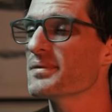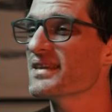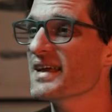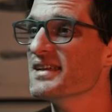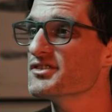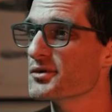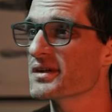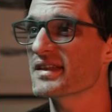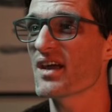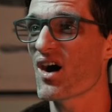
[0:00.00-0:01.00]
played
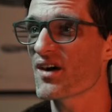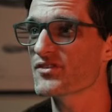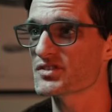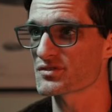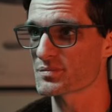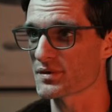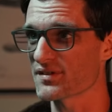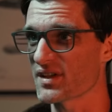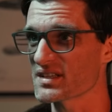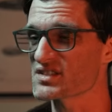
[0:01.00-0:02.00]
during the officers'
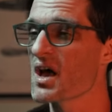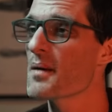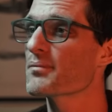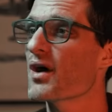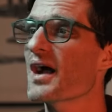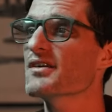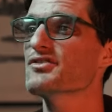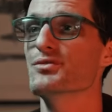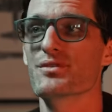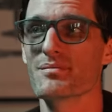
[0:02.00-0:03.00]
briefings prior
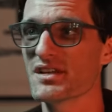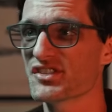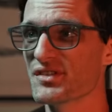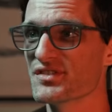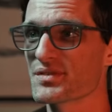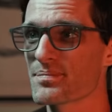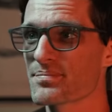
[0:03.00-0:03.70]
to the missions.